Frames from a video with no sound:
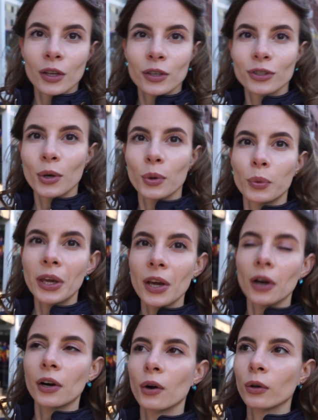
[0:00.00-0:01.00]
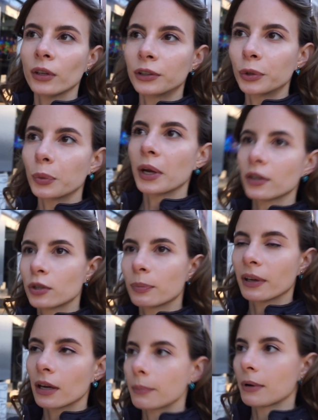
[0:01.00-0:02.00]
So we are on our way to
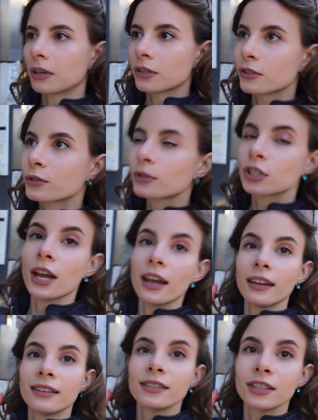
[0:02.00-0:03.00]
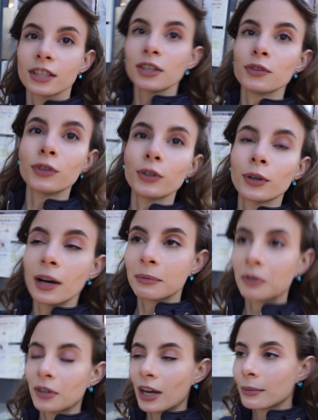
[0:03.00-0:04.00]
pick up our sushi and if you come
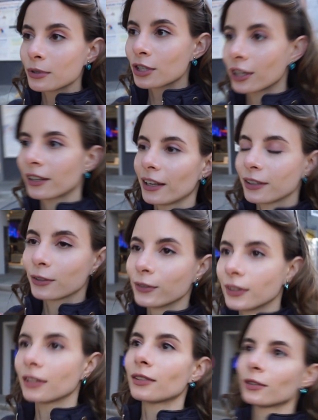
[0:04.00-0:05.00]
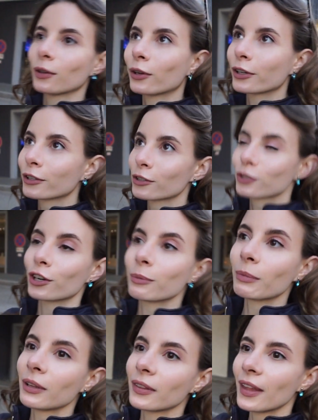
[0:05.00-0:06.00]
to Darmstadt and you need to learn
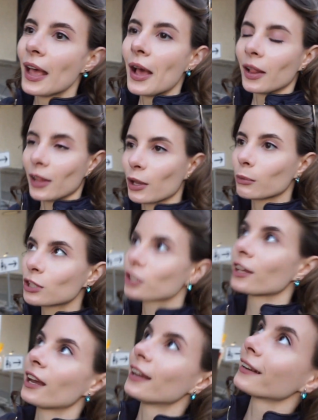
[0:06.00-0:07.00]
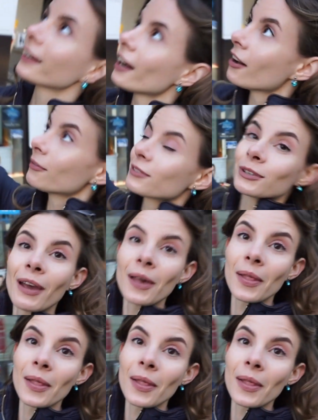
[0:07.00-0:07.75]
German language, then come to my